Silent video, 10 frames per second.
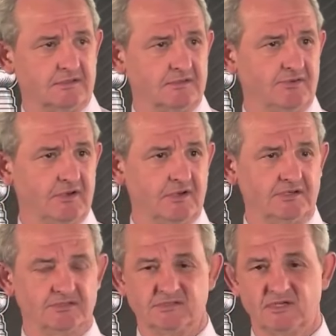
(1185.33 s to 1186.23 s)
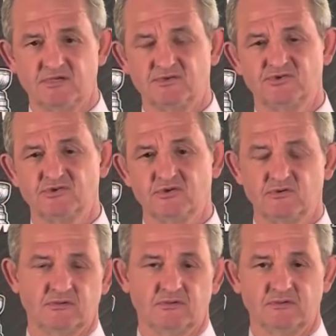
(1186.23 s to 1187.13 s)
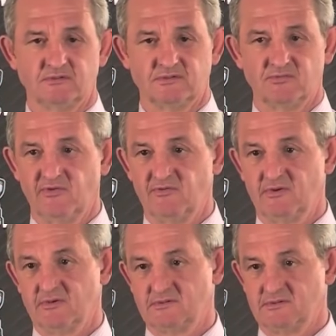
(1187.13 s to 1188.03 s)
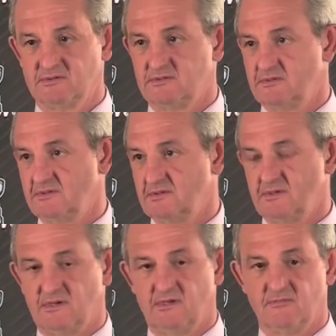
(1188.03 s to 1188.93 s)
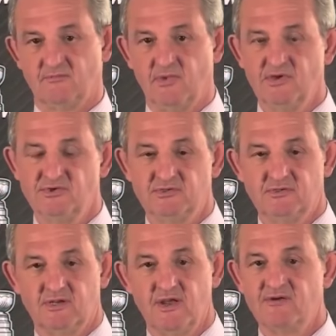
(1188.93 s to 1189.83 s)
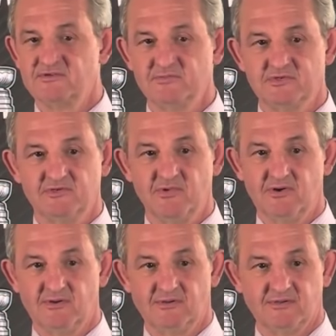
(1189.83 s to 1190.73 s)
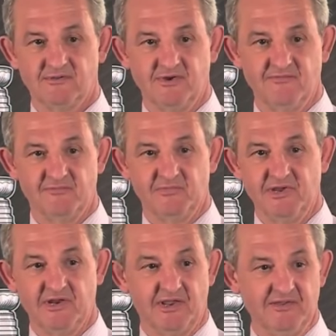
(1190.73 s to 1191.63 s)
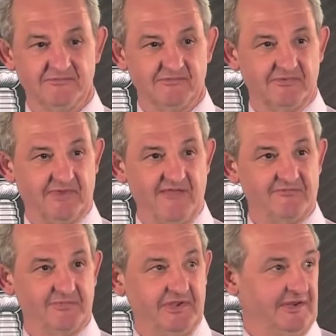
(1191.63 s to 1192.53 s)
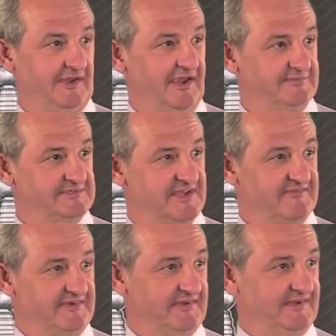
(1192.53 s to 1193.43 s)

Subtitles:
Who cares? Is that so? Should we have a major announcement tomorrow that we haven't played a game, seven.